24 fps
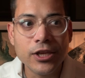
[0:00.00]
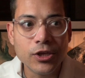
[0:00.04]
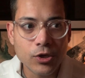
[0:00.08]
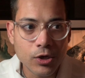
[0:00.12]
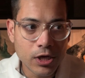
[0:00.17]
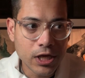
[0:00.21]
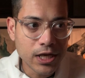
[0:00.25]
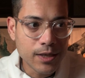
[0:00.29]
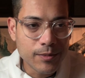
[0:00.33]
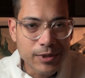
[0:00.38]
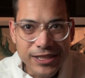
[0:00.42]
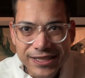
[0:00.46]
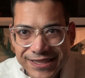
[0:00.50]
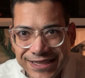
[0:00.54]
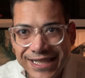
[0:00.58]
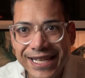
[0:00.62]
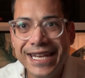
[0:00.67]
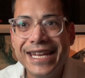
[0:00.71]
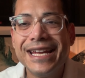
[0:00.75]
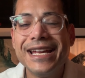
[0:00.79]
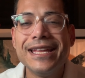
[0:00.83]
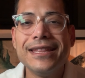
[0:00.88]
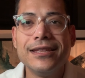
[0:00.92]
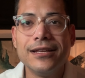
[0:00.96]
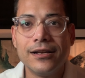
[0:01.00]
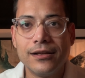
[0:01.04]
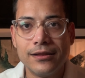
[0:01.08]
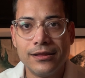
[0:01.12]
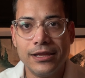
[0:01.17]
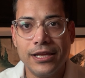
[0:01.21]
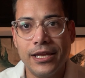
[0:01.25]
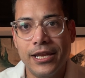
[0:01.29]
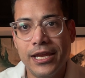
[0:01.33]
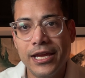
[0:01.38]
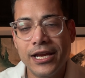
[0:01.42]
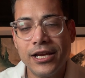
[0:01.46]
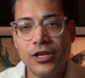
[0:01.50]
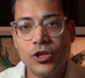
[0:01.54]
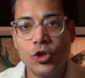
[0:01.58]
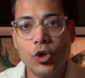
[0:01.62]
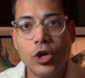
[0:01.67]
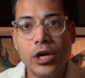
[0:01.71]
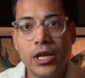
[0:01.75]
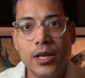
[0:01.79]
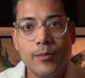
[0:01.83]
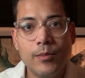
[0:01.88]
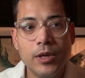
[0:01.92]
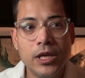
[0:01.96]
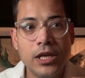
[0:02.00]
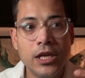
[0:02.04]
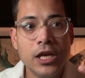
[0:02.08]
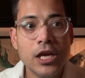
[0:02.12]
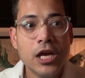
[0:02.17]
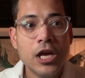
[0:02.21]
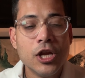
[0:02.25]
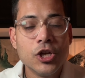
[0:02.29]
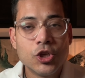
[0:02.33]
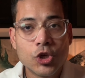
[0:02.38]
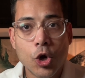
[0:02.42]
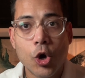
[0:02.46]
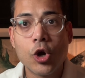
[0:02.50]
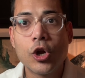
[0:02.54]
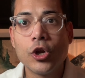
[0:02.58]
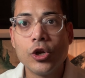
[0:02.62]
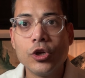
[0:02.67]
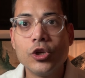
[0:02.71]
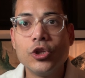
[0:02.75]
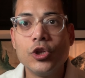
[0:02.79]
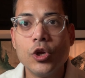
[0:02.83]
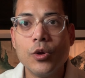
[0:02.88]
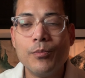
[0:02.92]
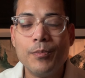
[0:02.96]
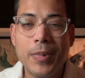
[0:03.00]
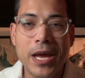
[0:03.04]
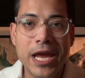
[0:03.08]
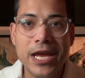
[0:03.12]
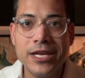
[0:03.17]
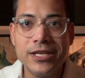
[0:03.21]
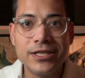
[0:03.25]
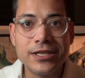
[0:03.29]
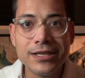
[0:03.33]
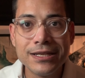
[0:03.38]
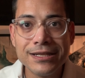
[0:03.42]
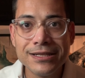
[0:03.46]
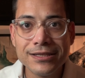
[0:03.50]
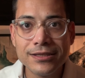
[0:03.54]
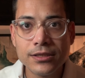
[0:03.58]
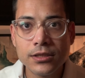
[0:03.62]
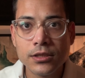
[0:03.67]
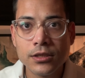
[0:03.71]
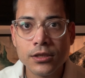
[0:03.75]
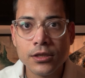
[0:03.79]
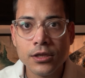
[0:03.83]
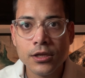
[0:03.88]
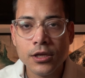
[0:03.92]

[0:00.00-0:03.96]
You're going to be sitting in the clinic, you're going to be talking to your patients.